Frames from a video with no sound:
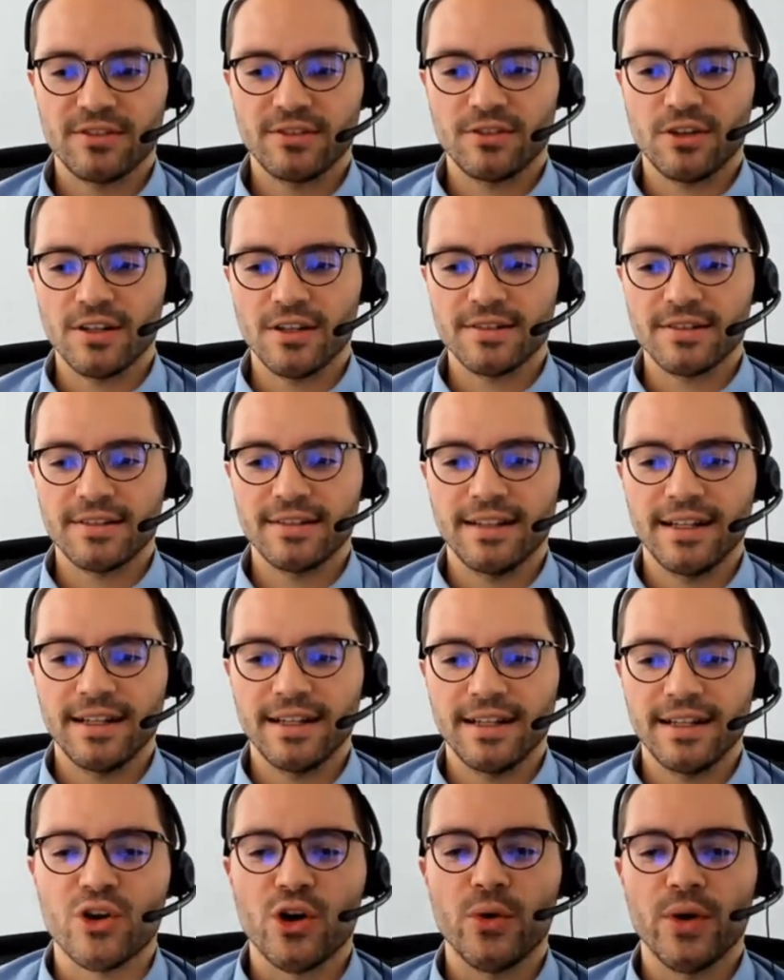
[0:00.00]
constantly
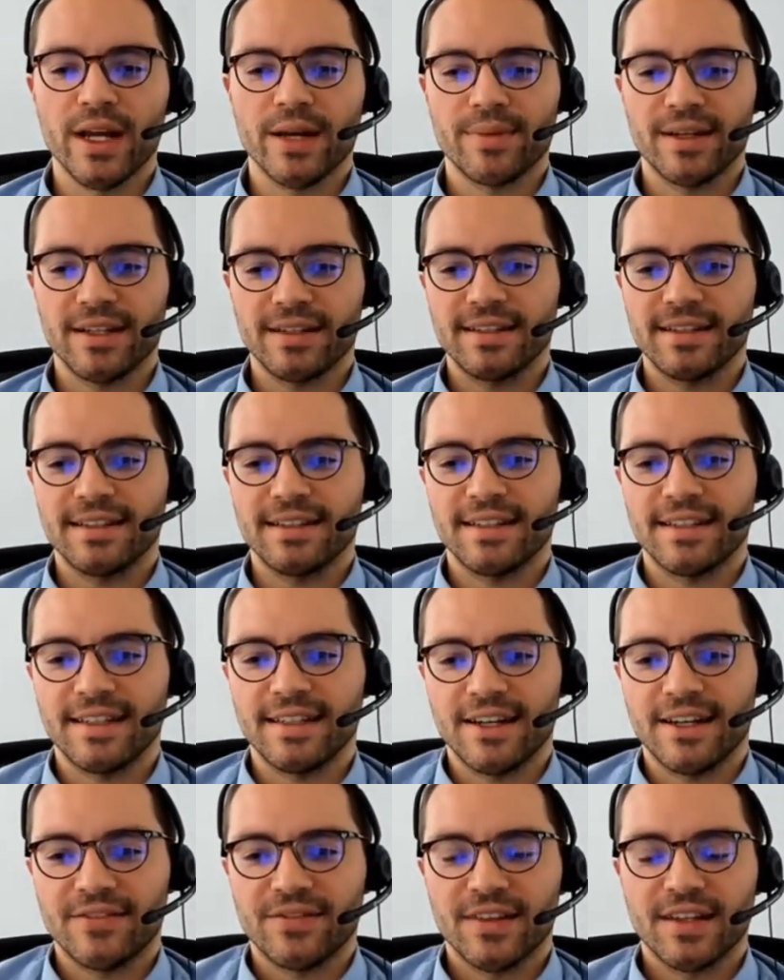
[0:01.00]
growing, basically,
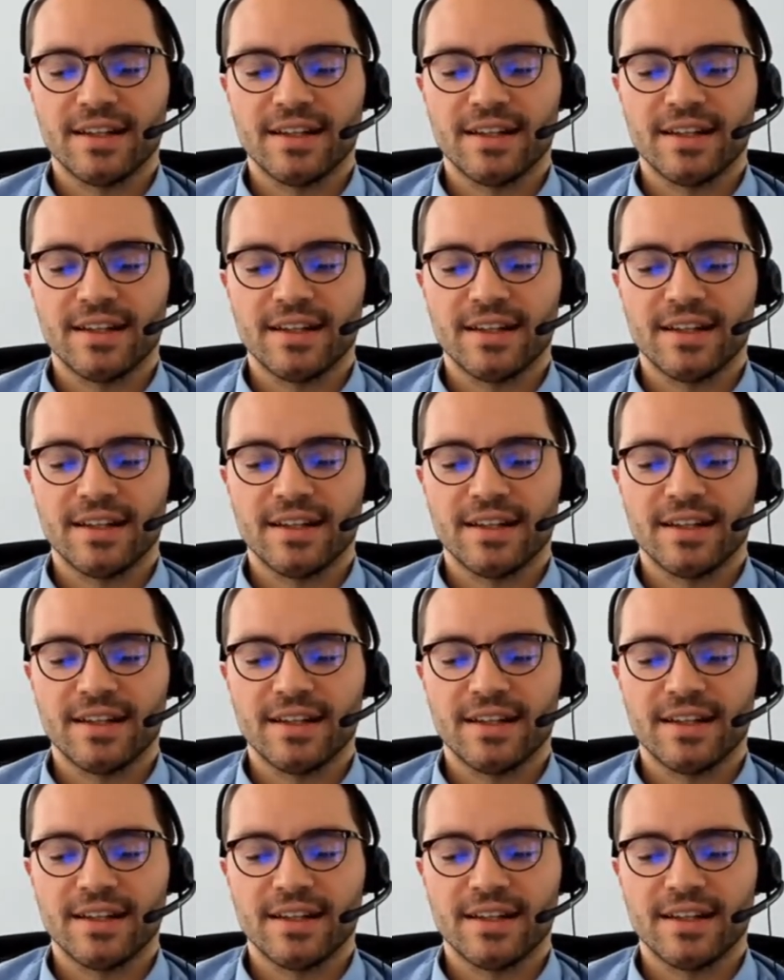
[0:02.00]
yeah.